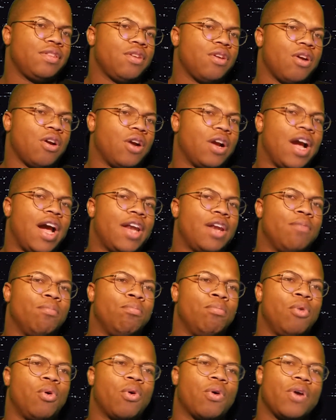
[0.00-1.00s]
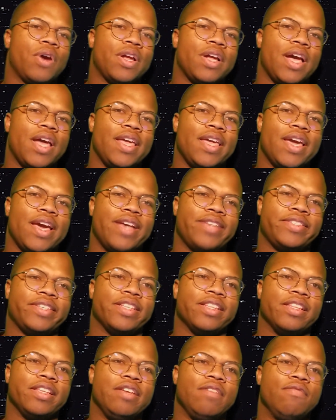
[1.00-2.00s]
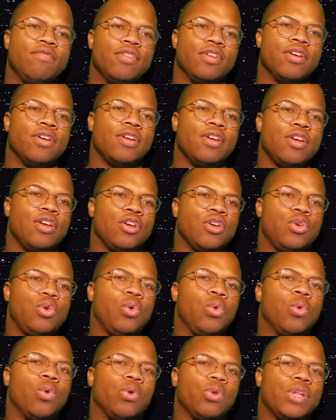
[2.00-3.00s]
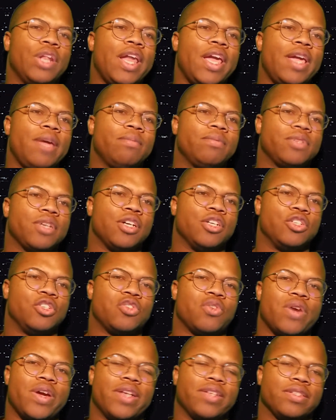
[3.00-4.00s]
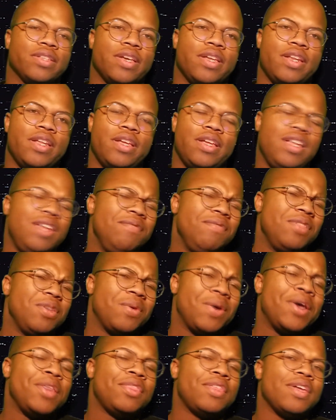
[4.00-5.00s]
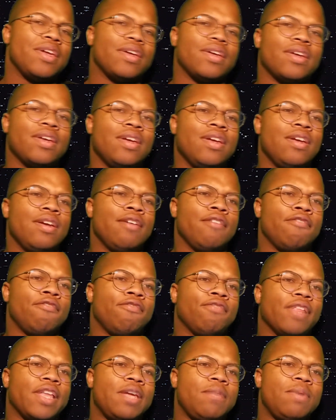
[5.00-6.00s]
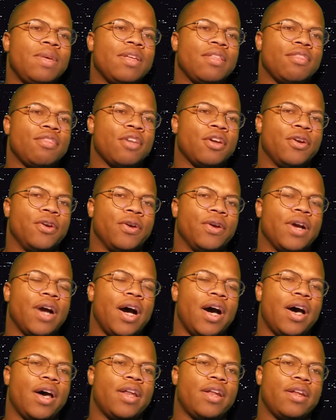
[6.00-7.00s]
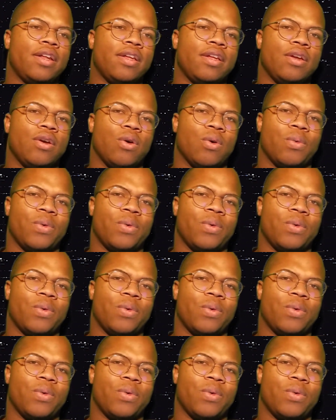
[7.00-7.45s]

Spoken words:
are kind of boring, I guess, and leave the cool names untranslated, even though I think Flaming Thunder God, or